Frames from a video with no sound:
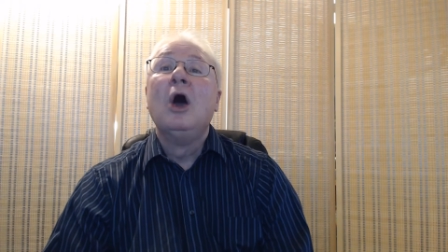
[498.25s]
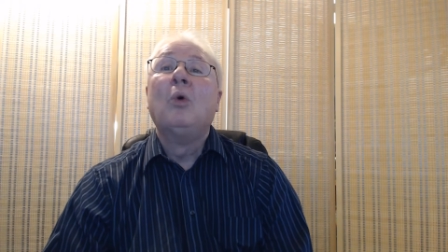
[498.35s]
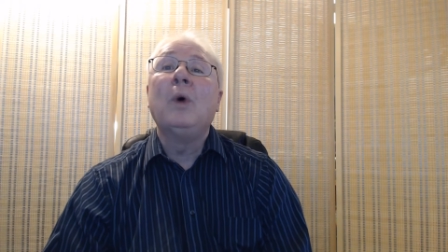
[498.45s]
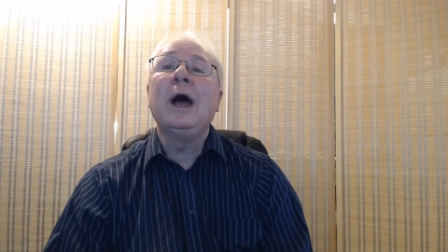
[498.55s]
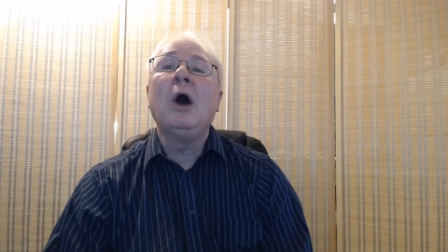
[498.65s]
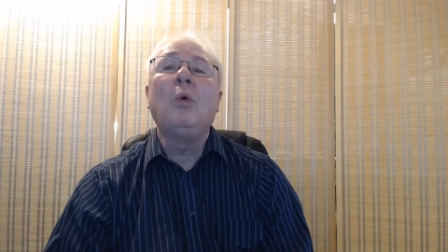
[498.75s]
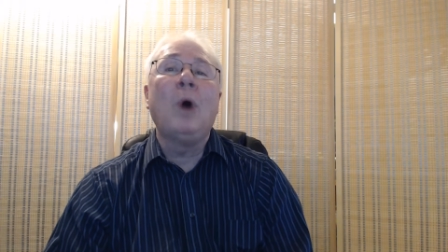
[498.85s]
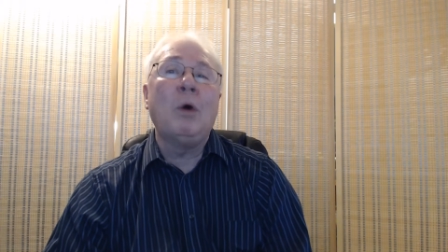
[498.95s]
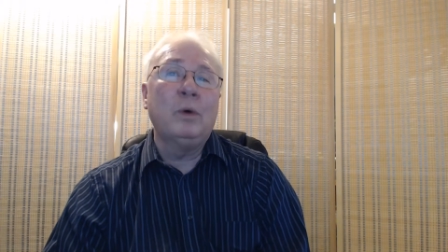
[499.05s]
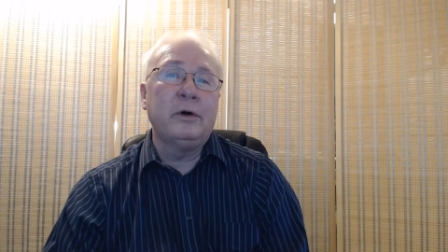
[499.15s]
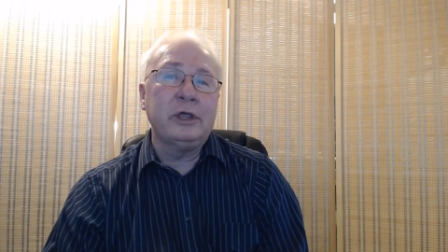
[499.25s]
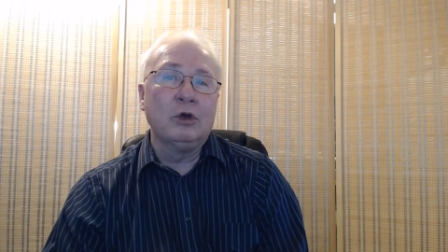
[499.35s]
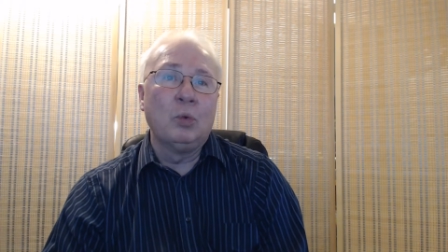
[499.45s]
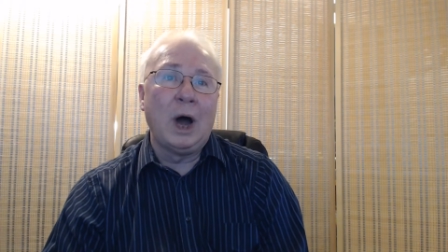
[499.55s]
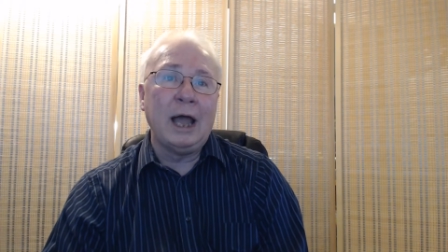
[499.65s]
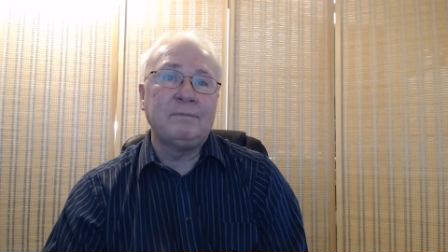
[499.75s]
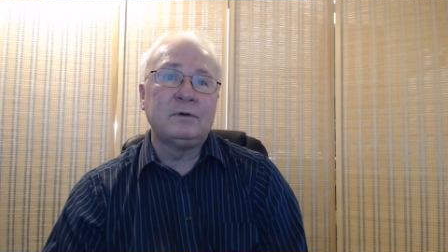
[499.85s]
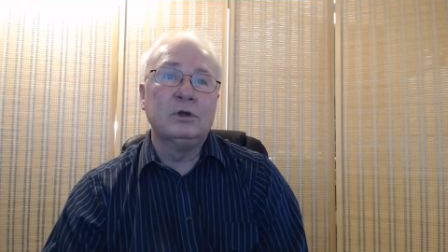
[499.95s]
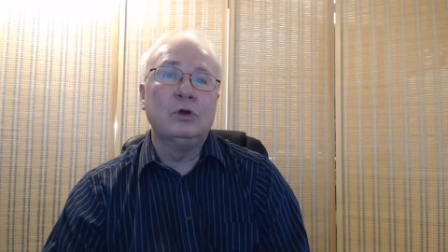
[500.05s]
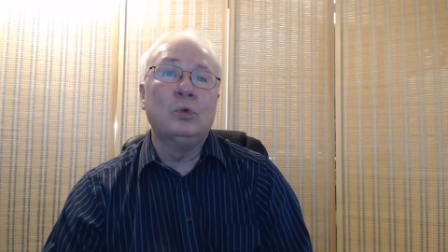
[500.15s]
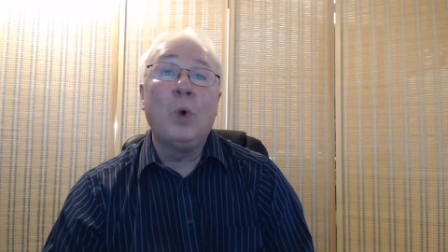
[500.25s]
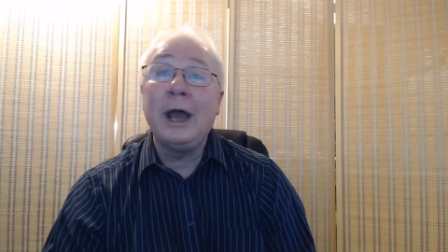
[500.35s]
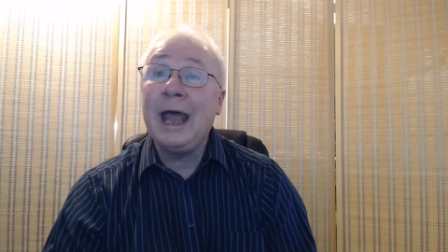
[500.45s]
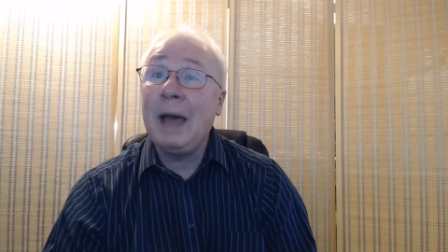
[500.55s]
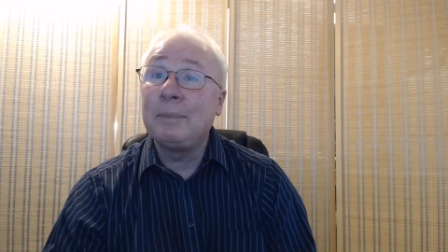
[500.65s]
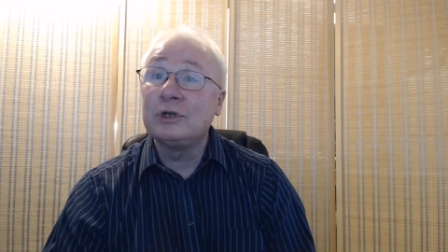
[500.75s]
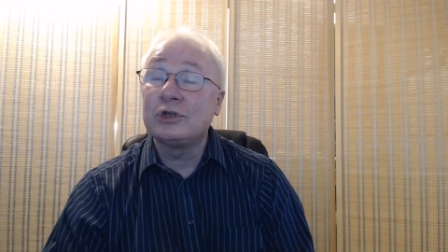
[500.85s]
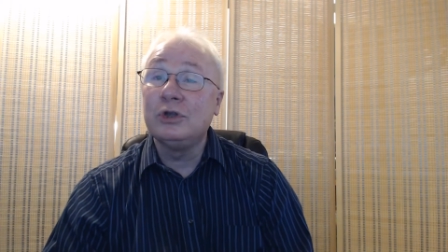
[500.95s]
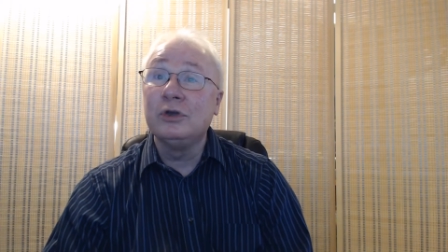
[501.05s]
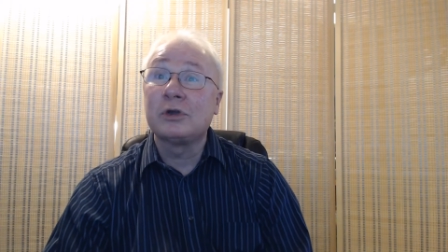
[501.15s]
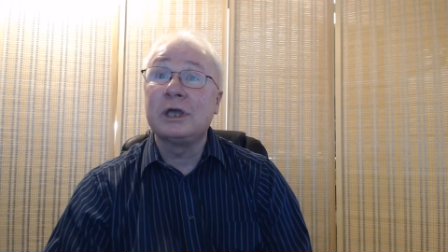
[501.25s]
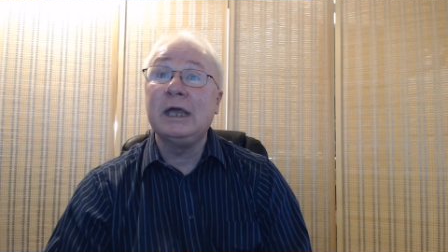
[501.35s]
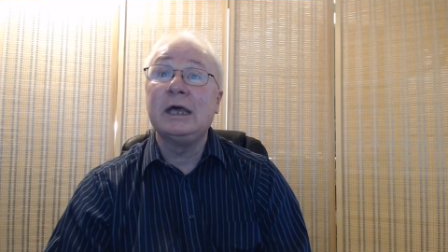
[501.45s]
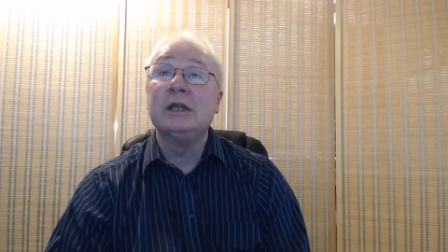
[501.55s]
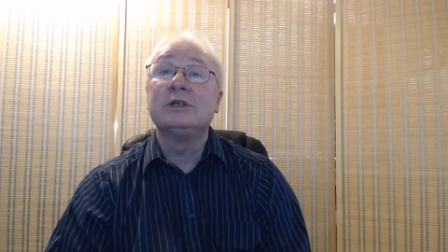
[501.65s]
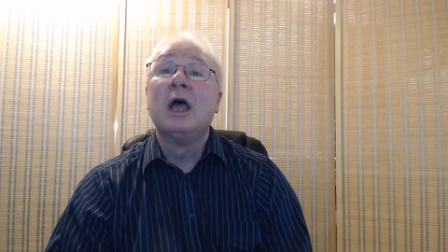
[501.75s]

Well, what will your wife do? What happens to your kids?